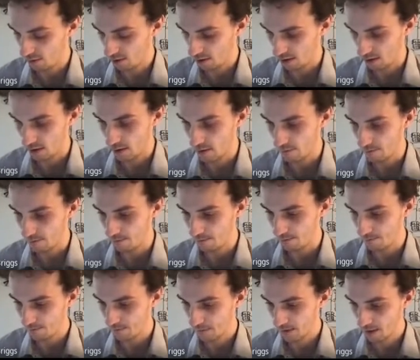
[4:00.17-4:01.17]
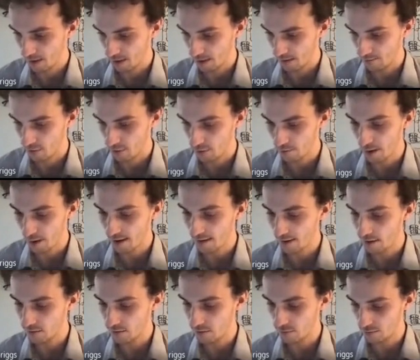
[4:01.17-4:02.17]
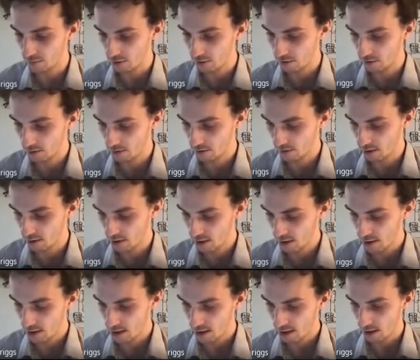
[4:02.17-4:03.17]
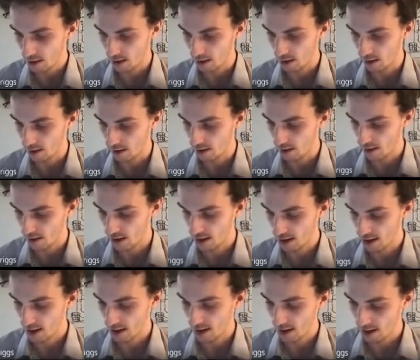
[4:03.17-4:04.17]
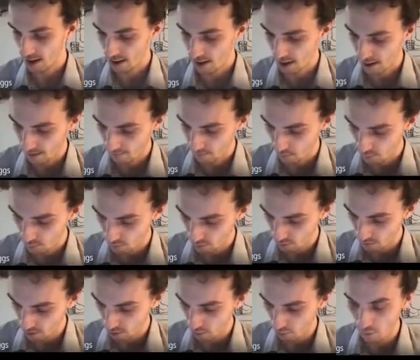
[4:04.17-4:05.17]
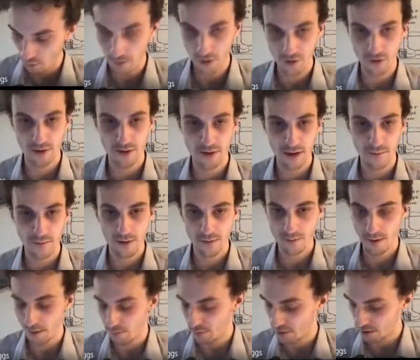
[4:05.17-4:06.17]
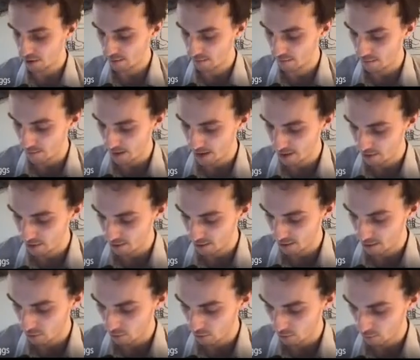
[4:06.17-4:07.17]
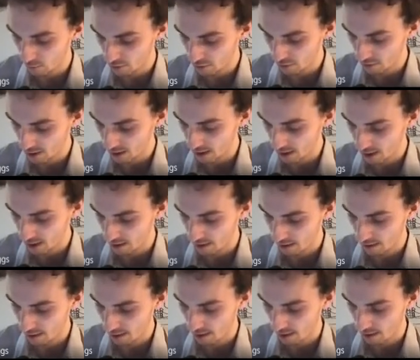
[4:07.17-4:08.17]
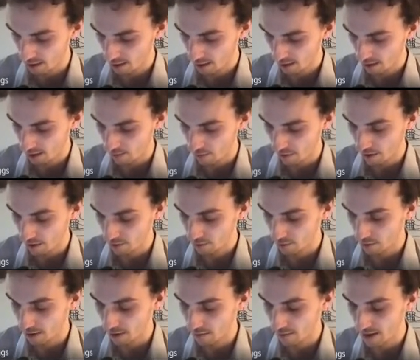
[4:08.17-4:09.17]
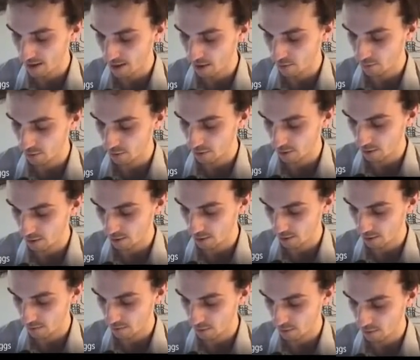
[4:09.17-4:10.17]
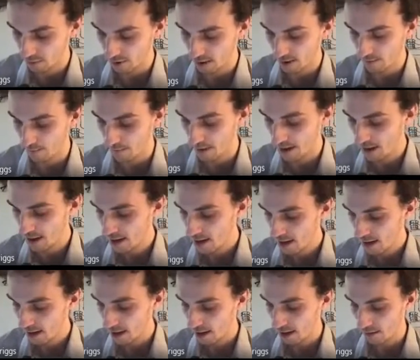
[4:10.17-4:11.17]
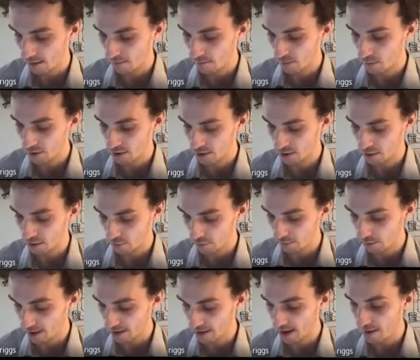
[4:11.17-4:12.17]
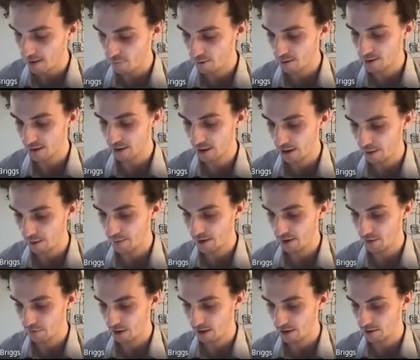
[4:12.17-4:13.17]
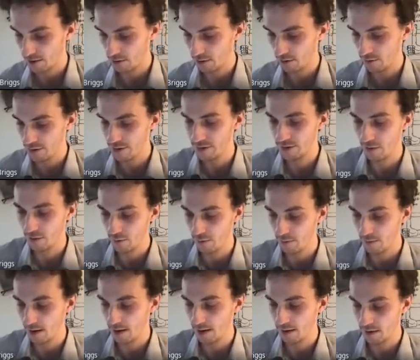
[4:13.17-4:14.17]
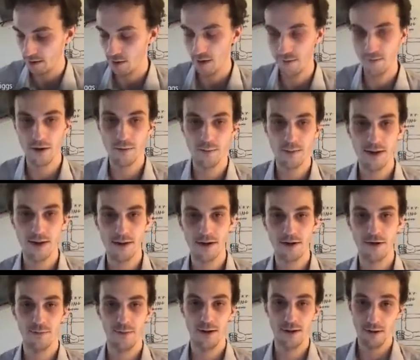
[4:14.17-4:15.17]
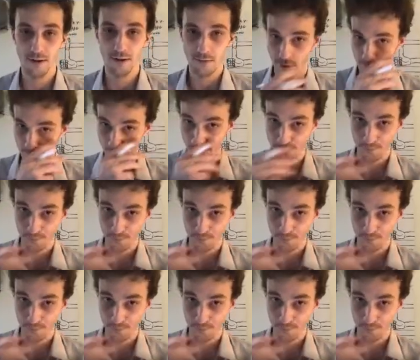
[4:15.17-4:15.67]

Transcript: um, if you combine these two results, uh, if you assume the kernel module itself has finite projection dimension, then you can always just take uh, i mod i squared to be equal to this module m, um, which is going to imply that every single element is radical, which is going to imply that you have a complete intersection by this theorem.